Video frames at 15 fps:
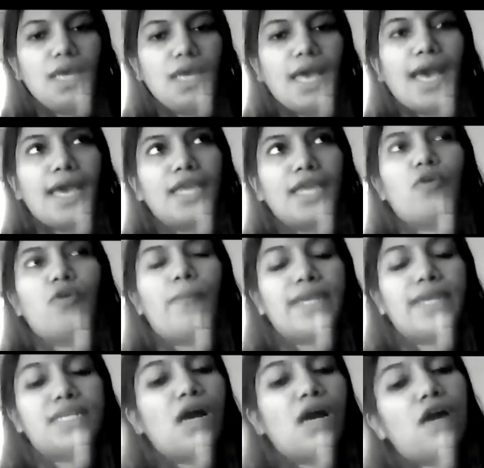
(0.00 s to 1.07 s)
and your better
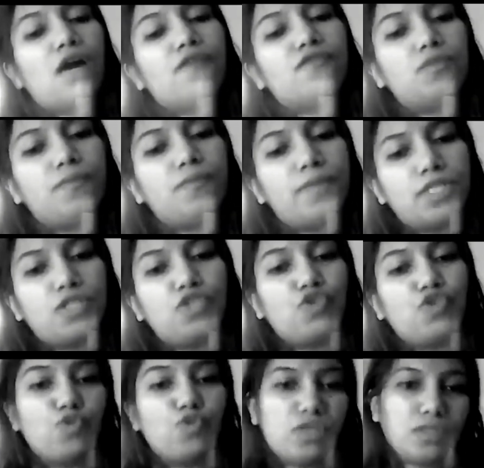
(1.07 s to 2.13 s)
half's bitter truth.